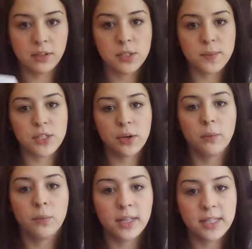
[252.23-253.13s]
because we
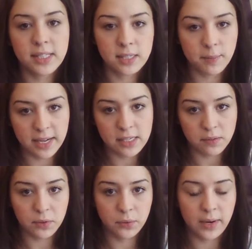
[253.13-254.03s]
don't want this to be a
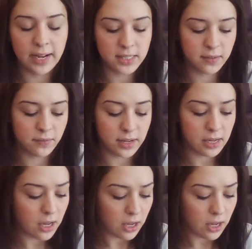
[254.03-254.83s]
difficult activity.